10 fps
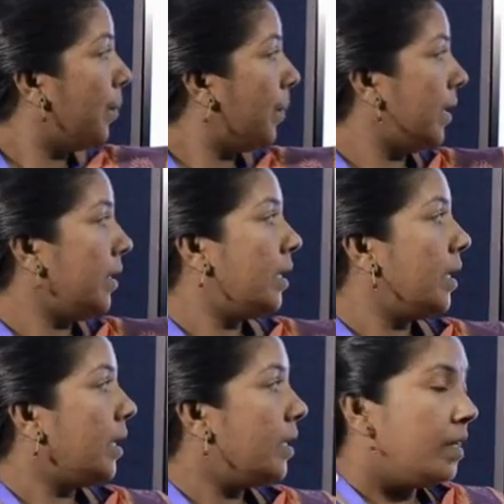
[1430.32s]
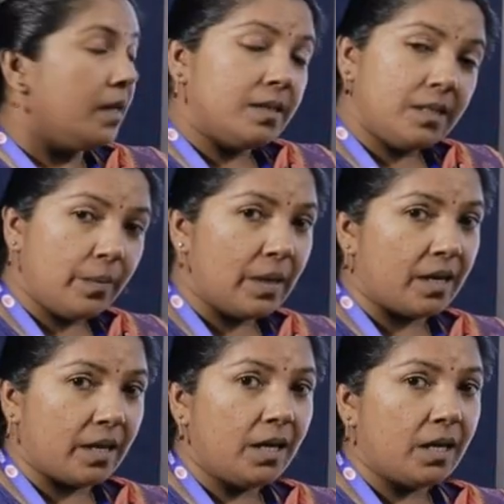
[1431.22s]
But
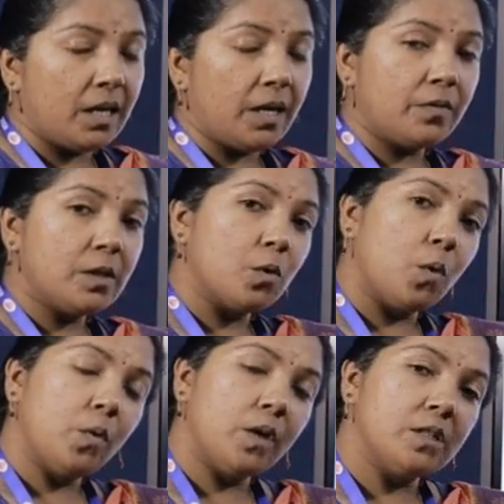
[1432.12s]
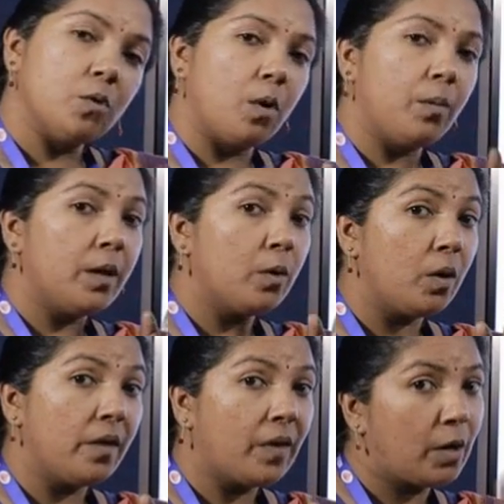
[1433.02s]
similarly, if the solute is soluble in
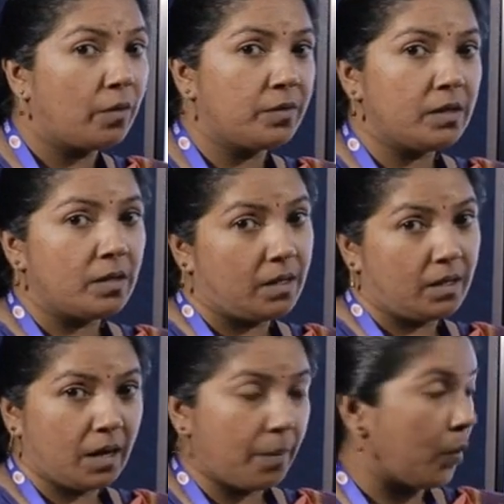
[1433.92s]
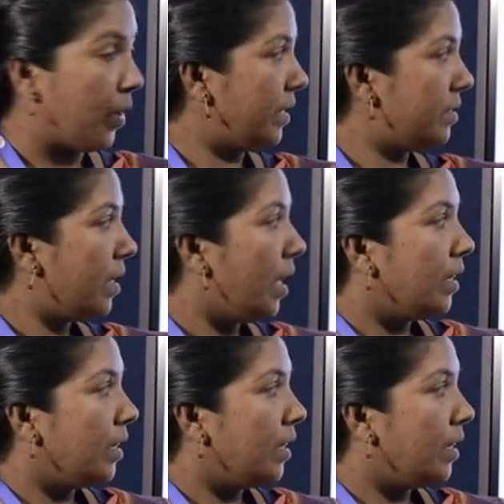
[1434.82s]
only one of the components,